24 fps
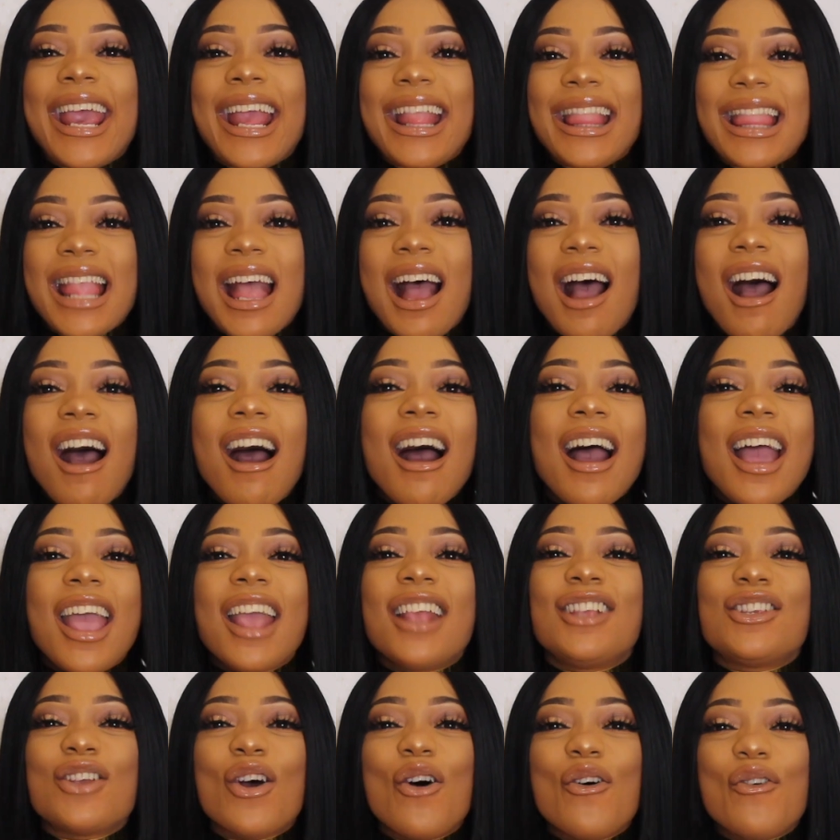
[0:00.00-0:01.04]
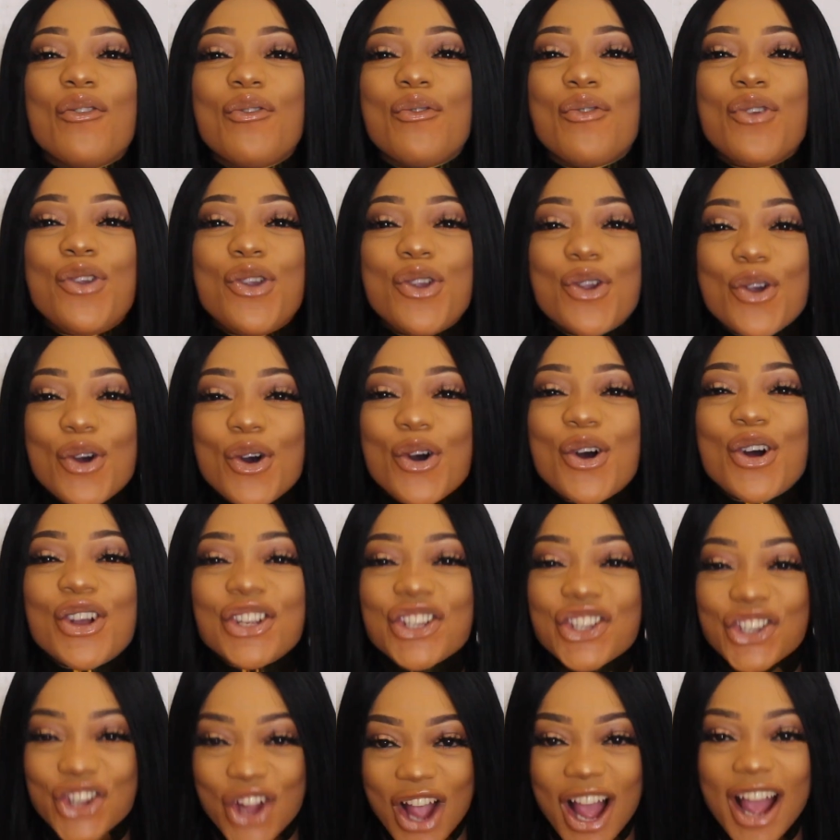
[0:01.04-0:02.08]
in the eyes of
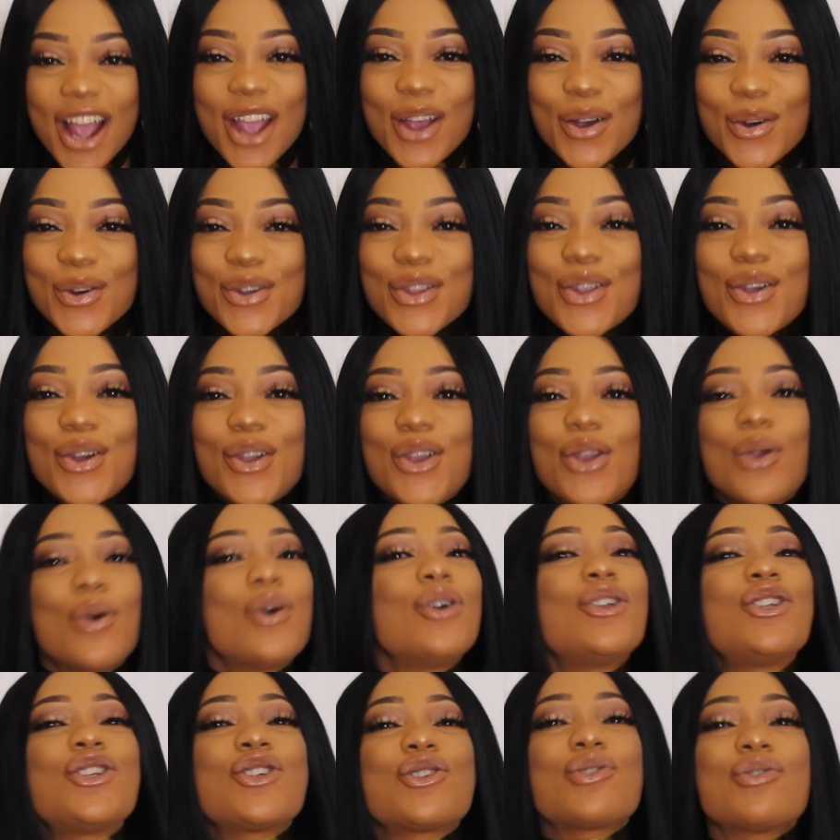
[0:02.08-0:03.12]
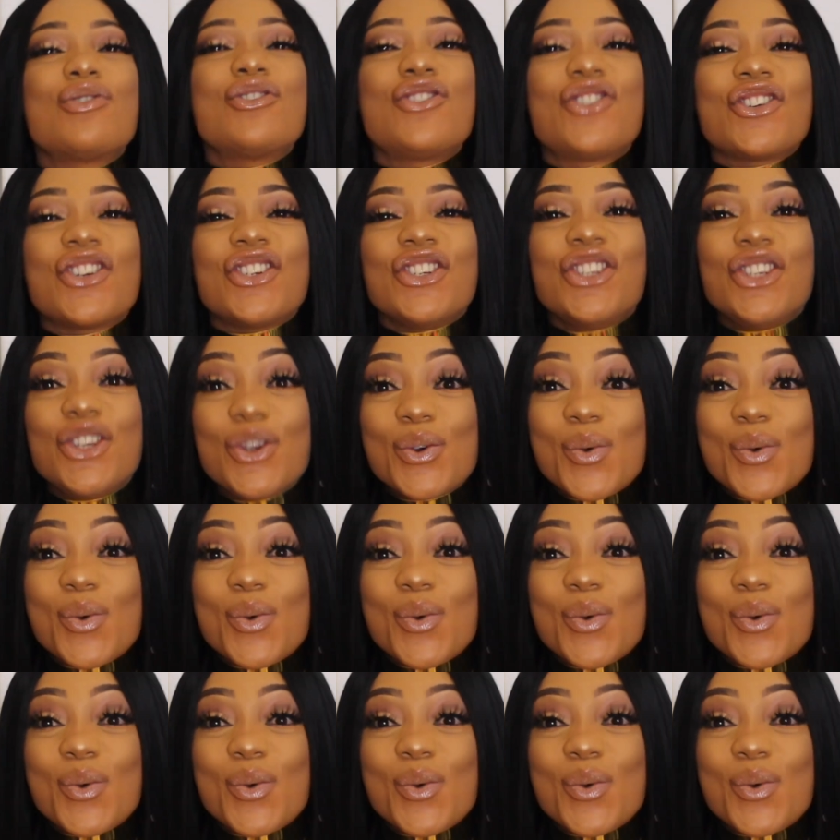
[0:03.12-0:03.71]
your child or your children,